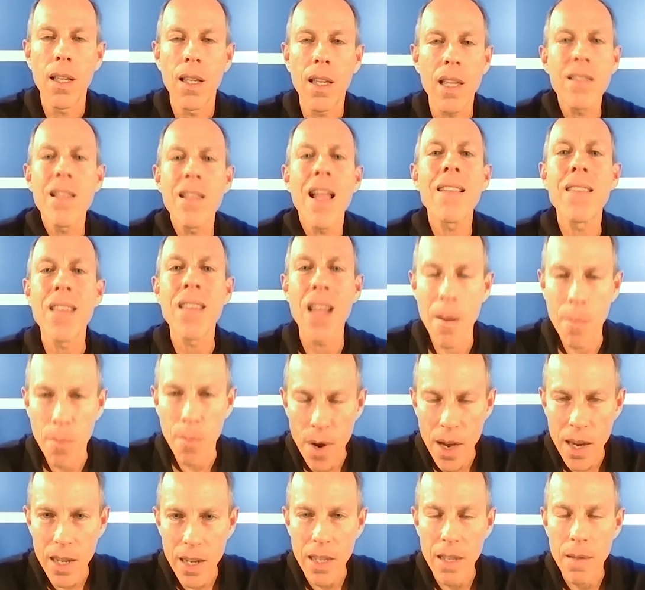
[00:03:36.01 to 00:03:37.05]
He's not Tom
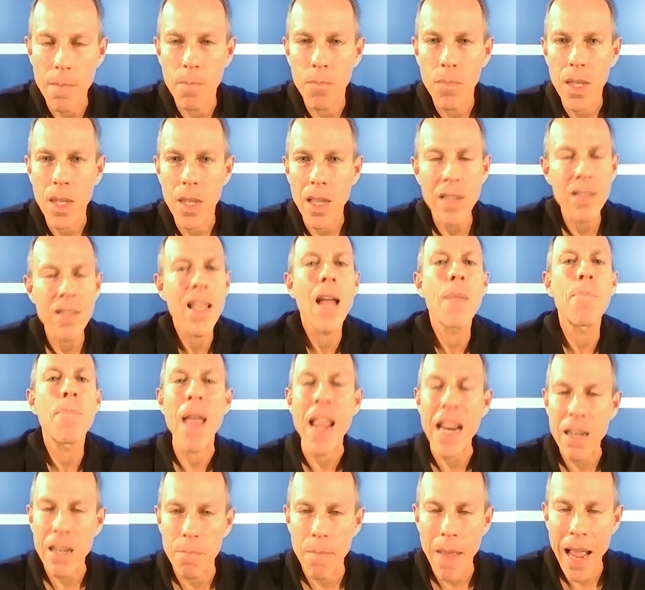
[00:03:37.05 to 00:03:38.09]
Brady. He's not
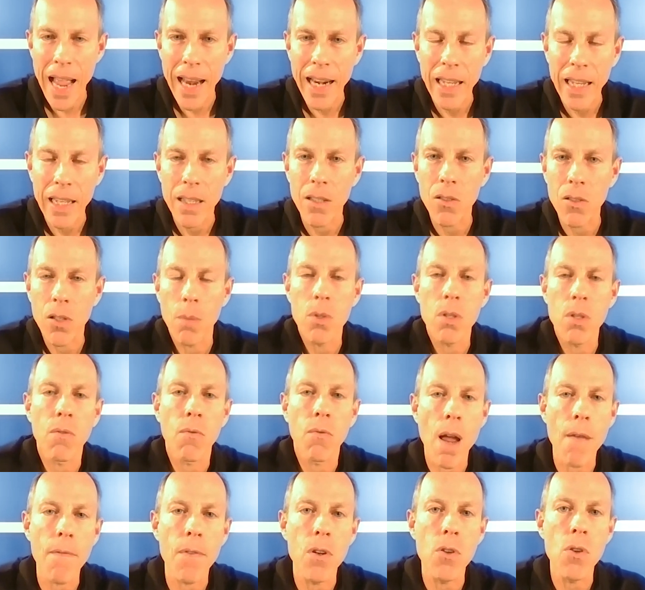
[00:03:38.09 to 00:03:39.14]
Peyton Manning in terms of
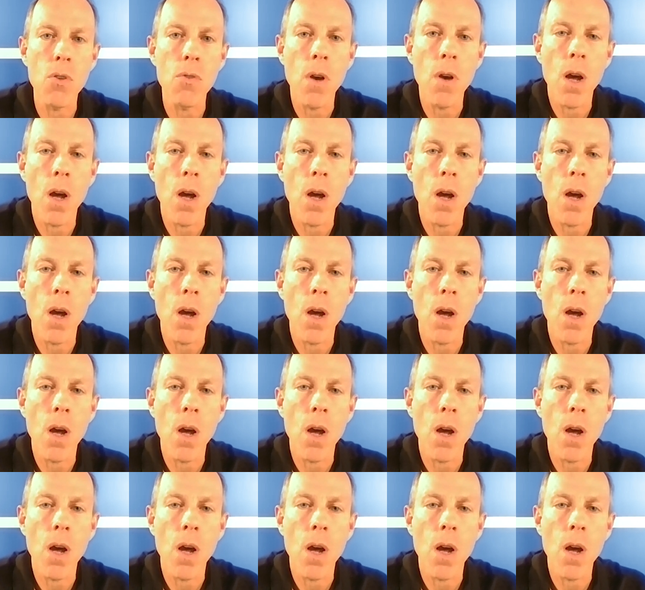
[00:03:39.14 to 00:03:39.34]
revenue,